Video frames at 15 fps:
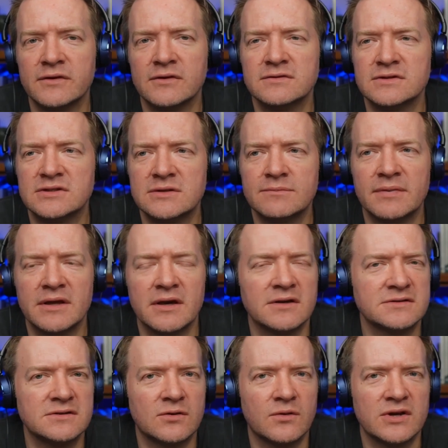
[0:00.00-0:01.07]
and simply
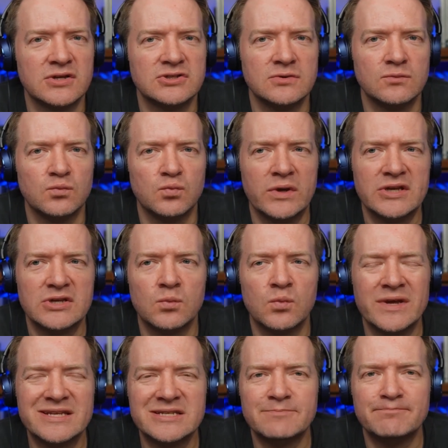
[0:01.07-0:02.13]
asking the question
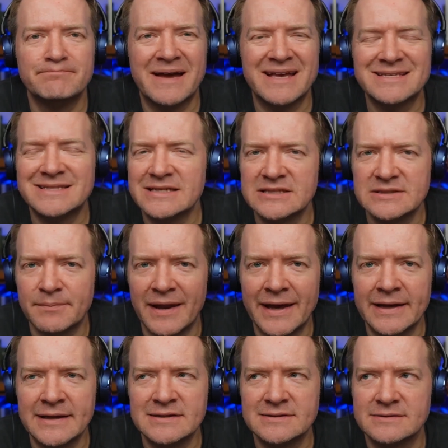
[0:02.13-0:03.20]
which best
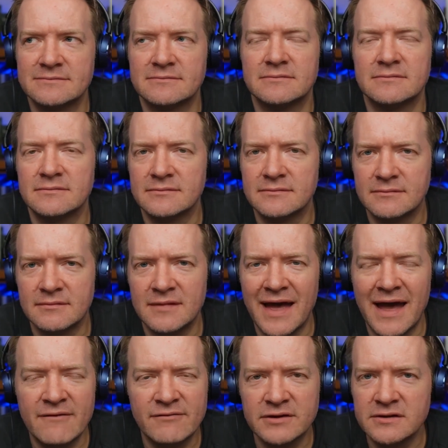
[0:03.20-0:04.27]
explains the
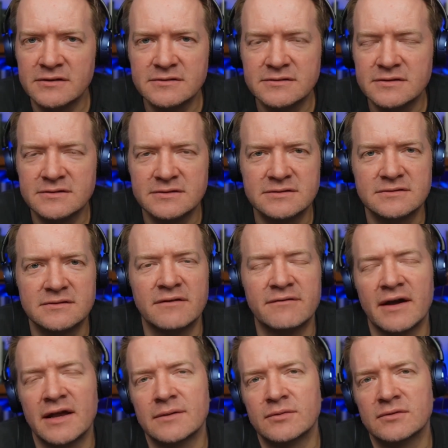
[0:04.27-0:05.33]
evidence that's
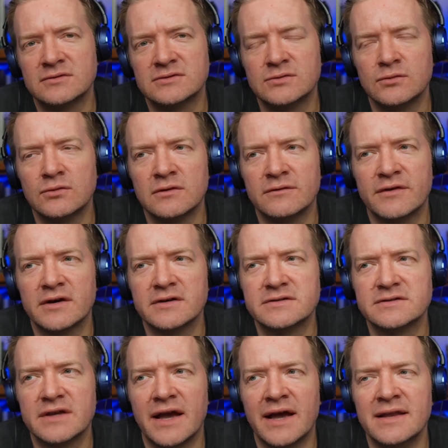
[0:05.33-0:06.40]
available to all of
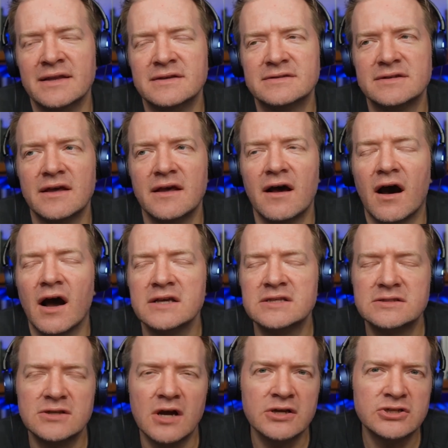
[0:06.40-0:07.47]
us. And I
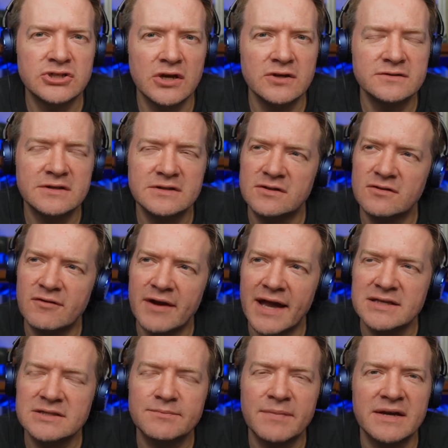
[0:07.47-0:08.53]
chose these three
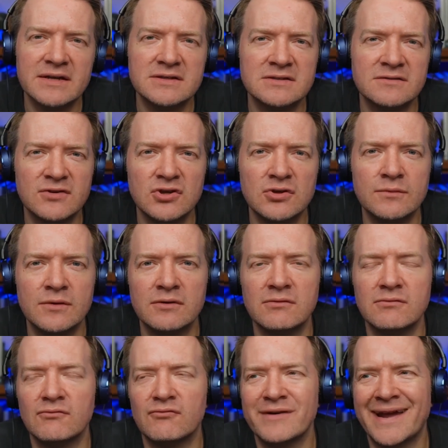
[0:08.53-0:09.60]
aspects of human
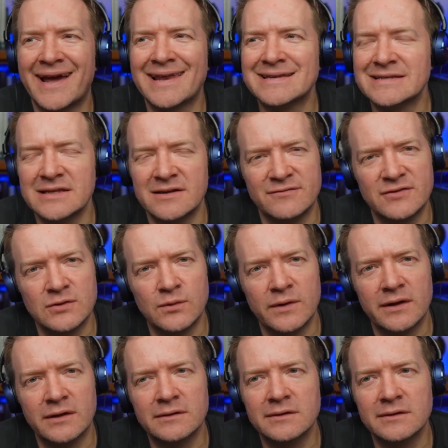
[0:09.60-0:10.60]
reality, if you will,